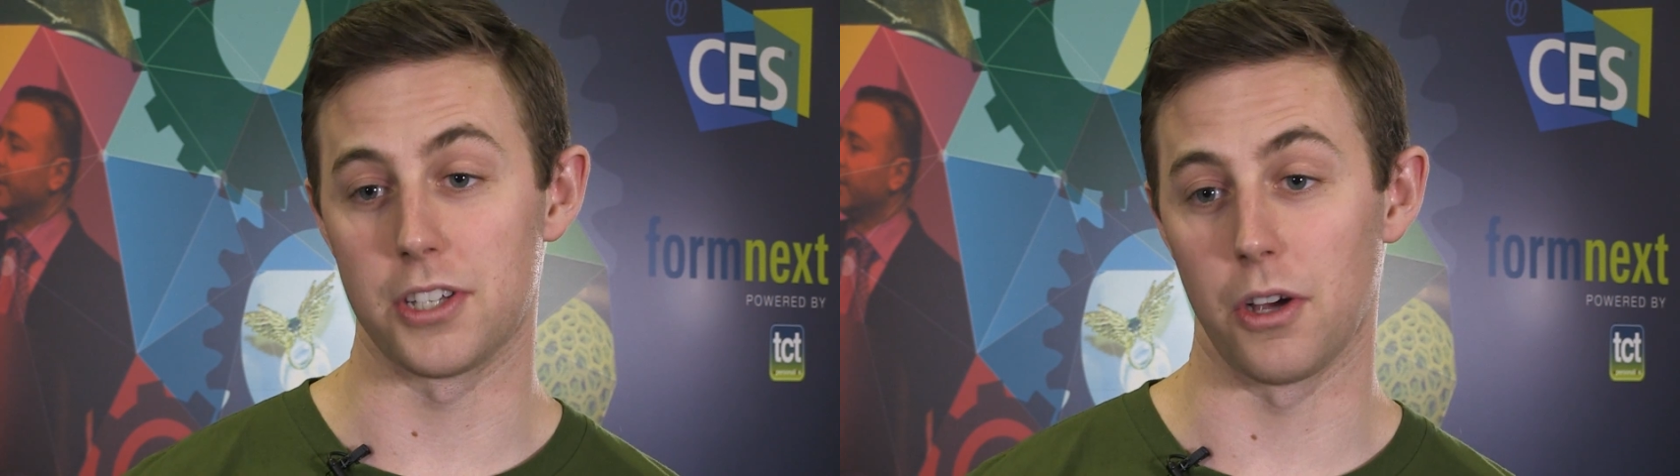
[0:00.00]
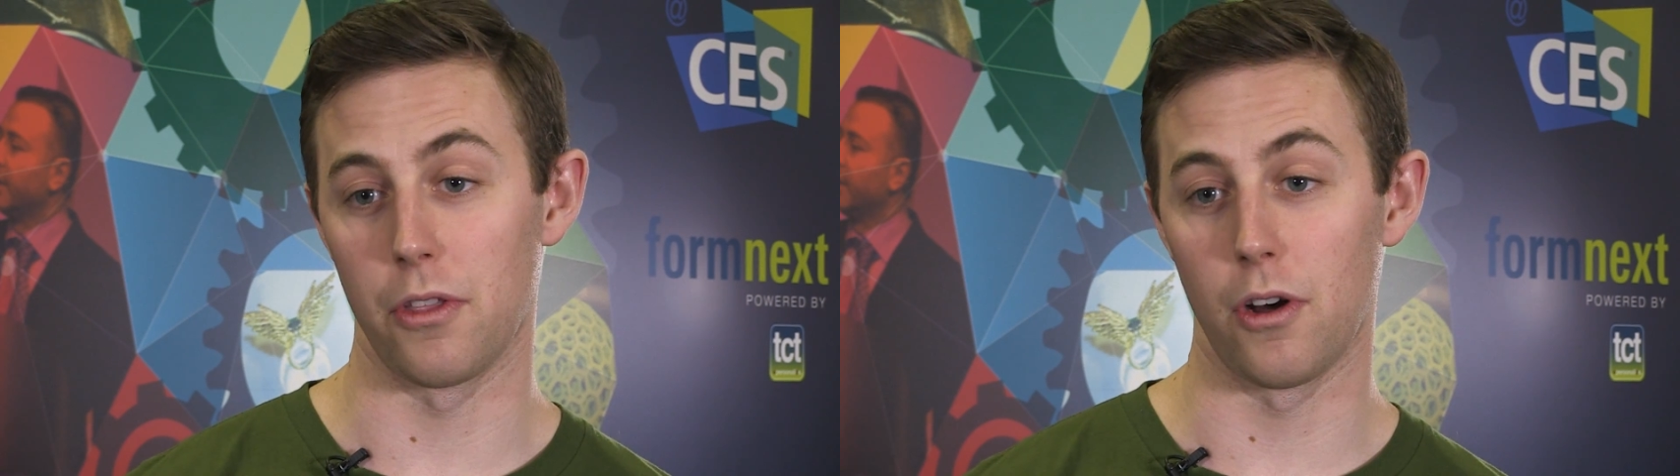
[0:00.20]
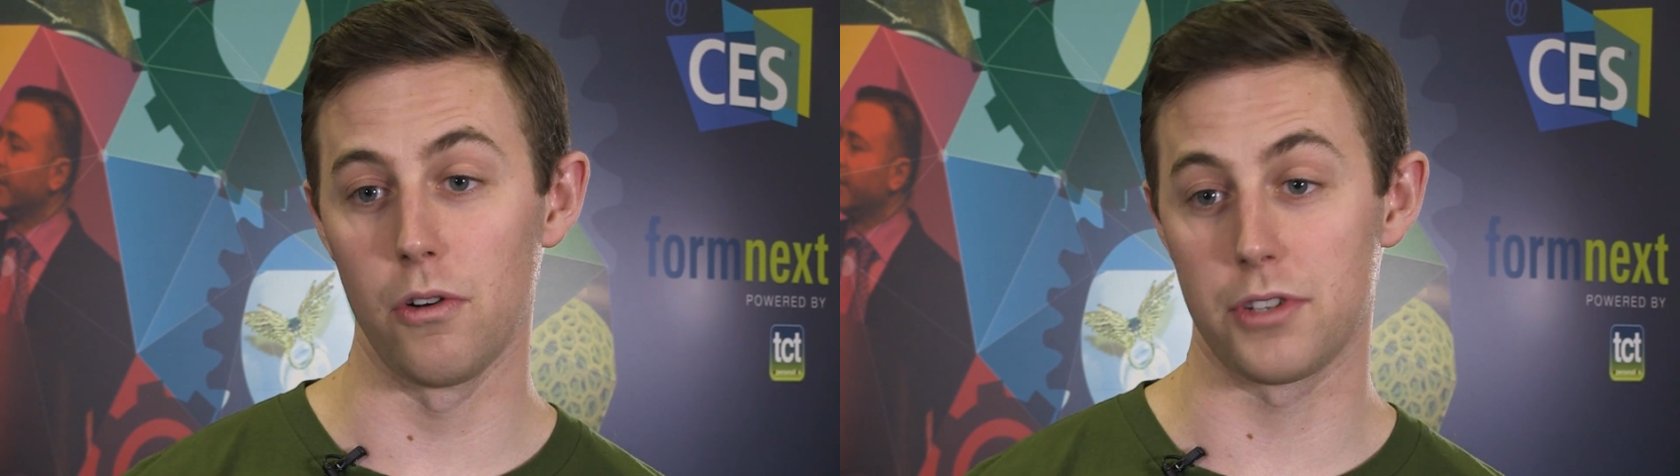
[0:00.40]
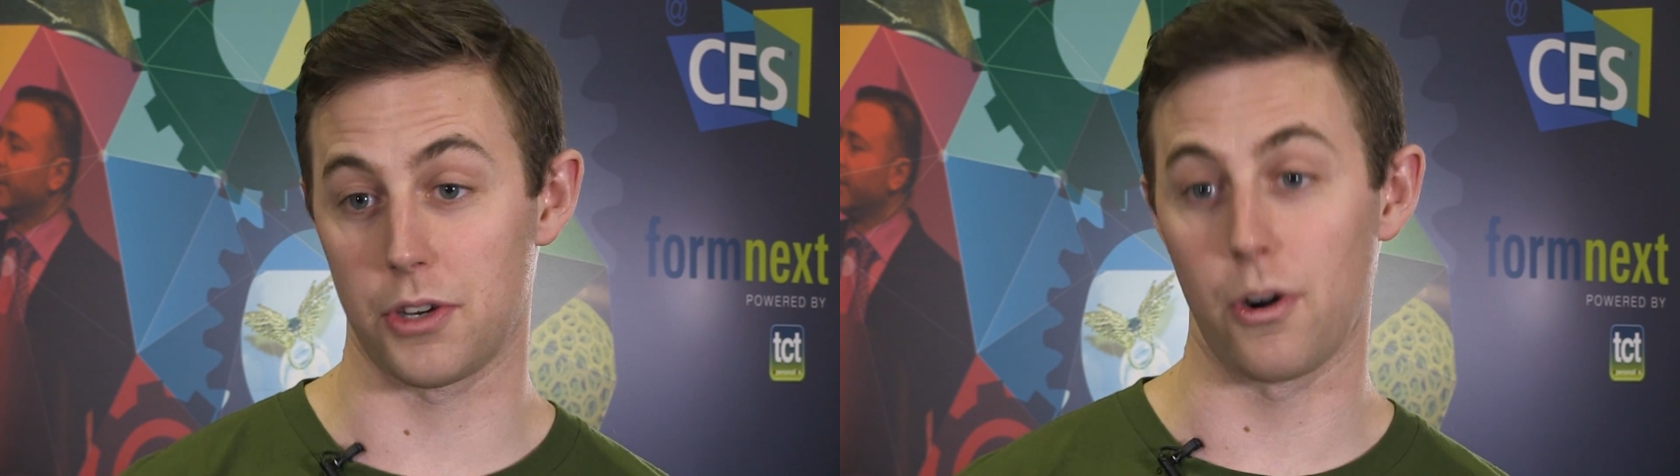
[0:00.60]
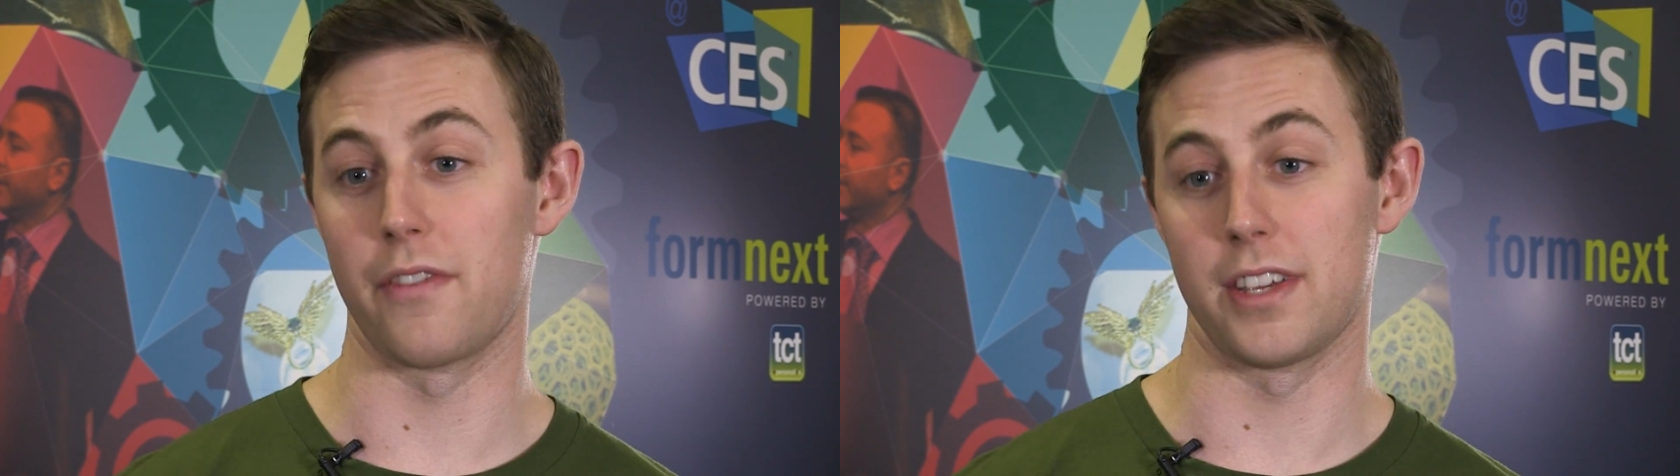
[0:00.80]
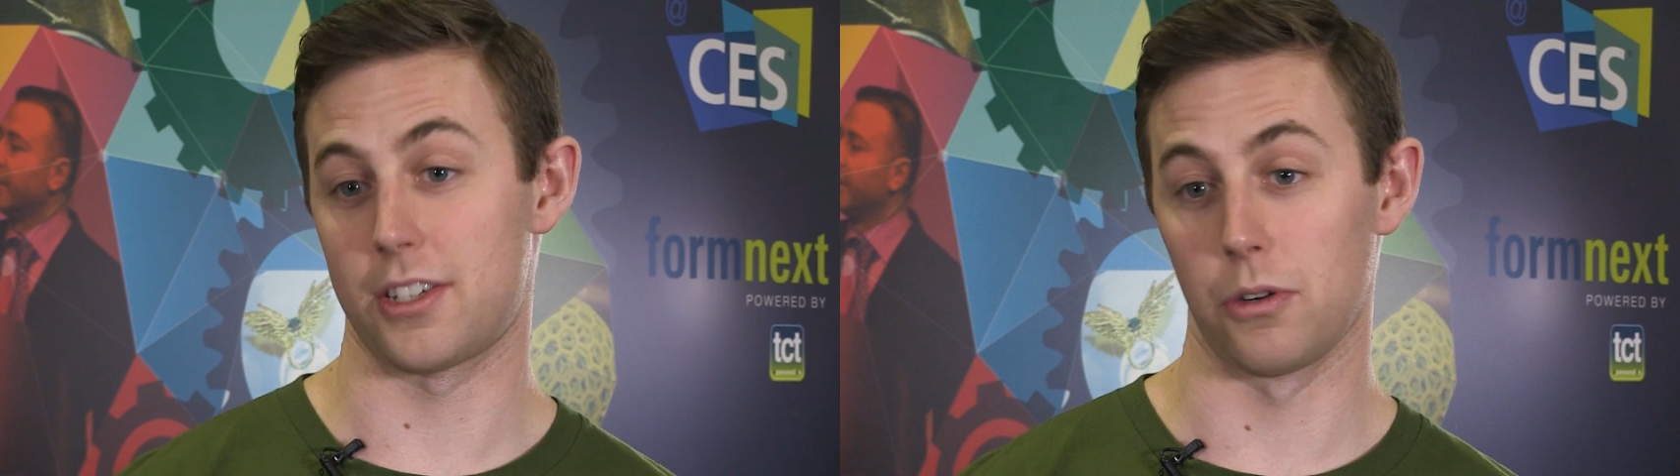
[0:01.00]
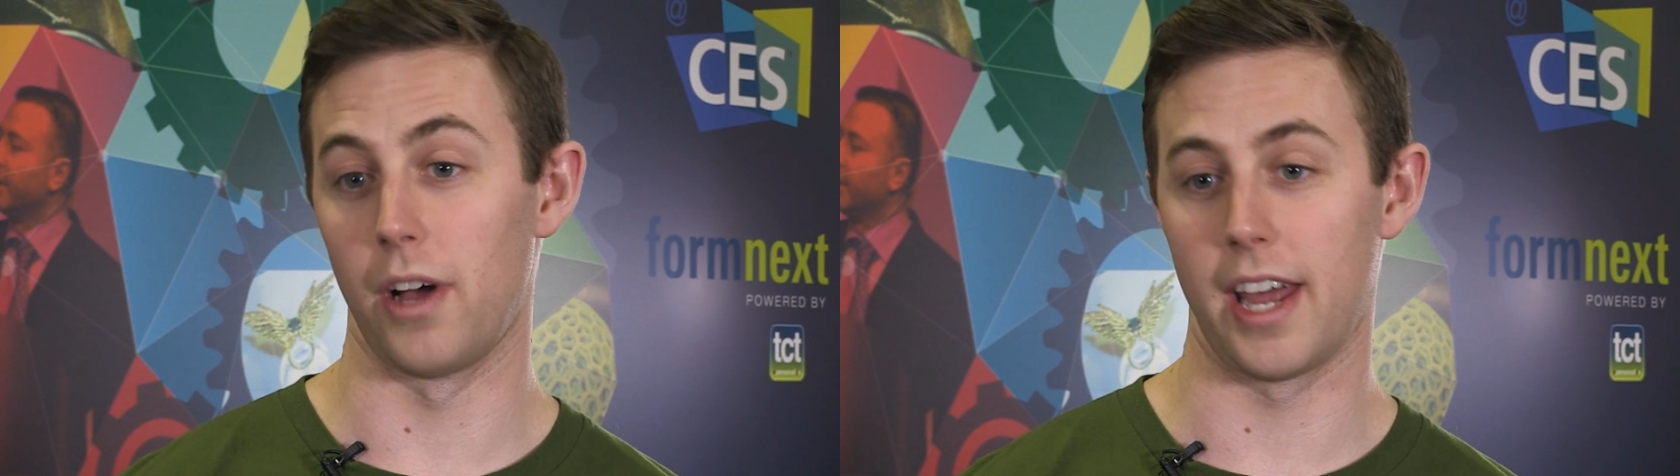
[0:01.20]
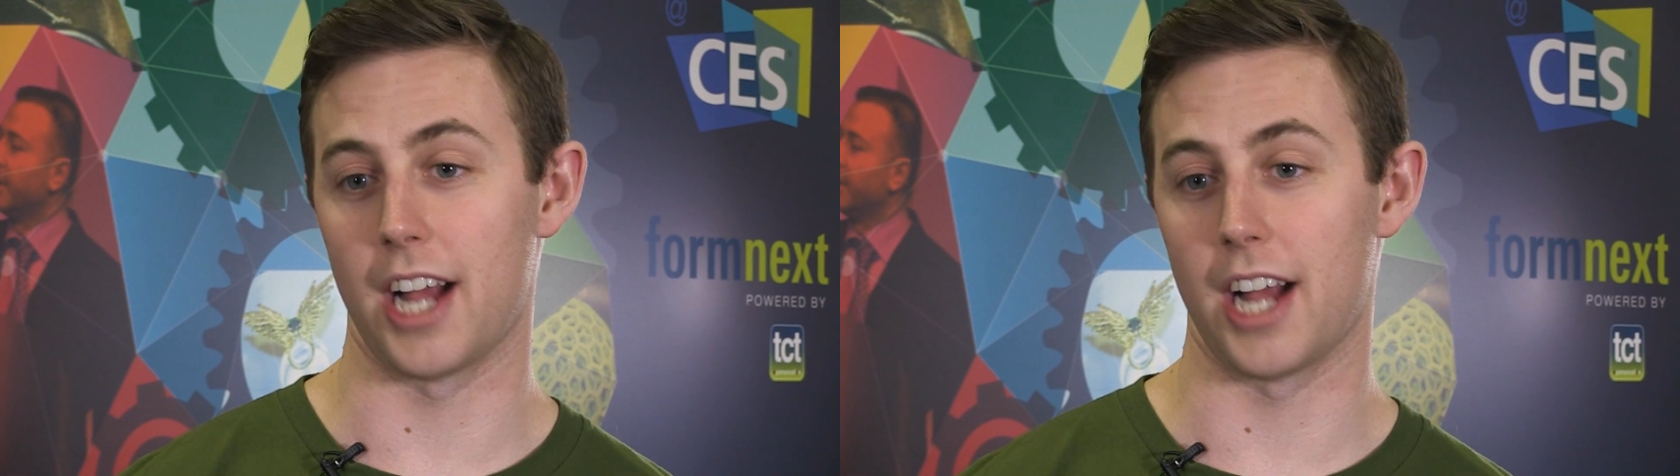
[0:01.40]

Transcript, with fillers: So the whole story of this toolhead